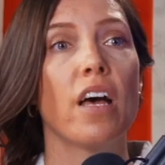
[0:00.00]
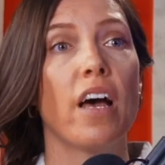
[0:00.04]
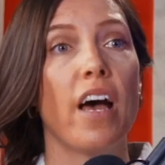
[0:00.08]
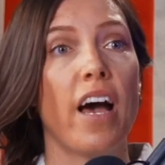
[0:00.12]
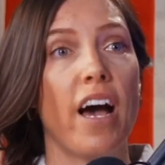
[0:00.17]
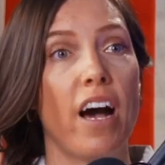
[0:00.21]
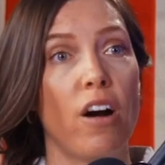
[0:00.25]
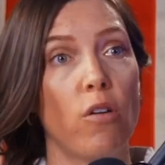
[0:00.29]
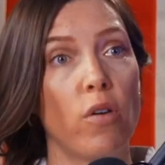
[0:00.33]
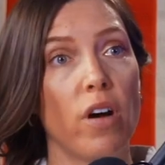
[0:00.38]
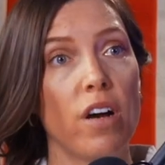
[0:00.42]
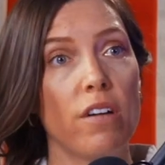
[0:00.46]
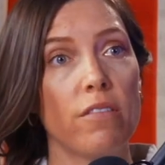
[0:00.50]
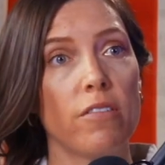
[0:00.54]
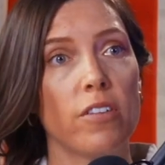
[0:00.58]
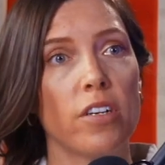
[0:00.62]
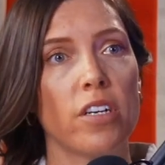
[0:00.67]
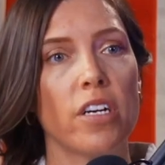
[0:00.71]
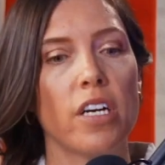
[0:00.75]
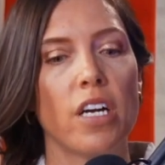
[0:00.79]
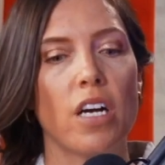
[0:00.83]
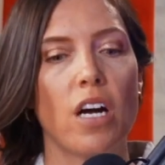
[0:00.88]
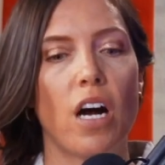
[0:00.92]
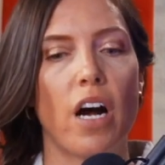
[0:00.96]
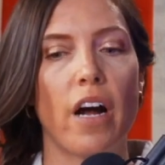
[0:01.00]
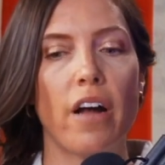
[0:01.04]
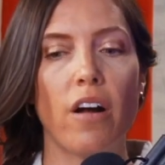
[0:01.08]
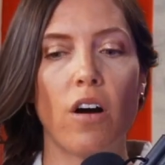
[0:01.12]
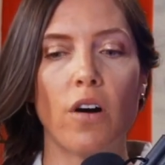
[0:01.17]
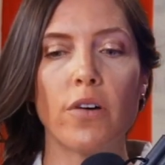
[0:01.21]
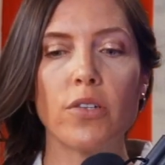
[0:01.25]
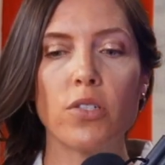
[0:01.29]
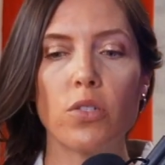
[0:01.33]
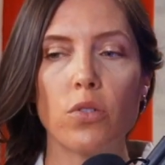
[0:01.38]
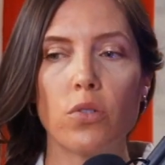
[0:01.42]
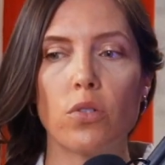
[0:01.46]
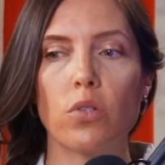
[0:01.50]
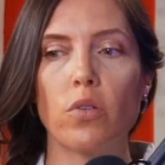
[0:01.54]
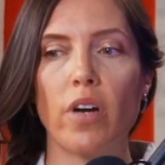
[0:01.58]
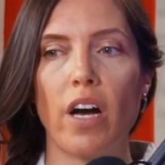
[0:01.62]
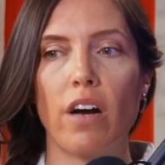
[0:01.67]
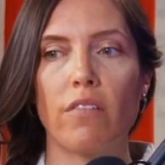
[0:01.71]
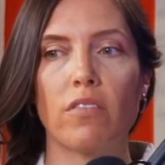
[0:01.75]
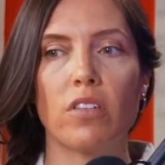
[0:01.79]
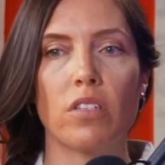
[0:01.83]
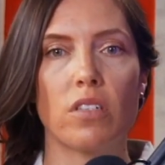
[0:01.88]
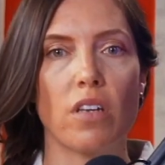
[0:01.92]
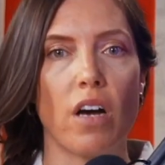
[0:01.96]
However, I also do
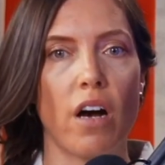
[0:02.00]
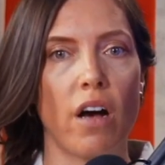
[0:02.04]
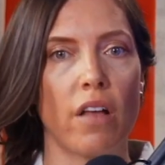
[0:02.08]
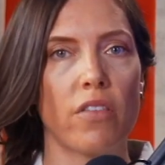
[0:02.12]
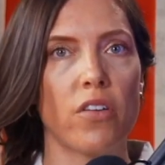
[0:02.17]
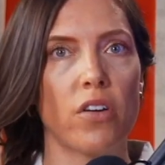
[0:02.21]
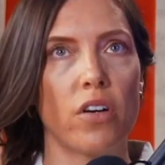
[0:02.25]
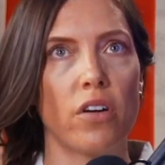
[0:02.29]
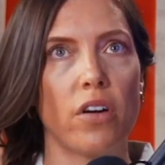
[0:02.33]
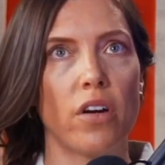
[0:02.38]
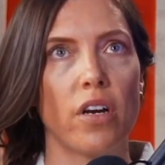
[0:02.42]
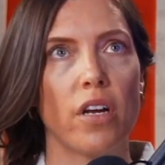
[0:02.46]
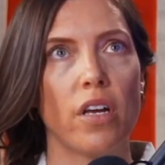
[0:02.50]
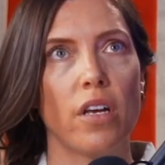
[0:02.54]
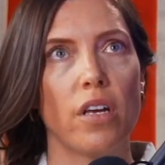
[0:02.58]
have these other,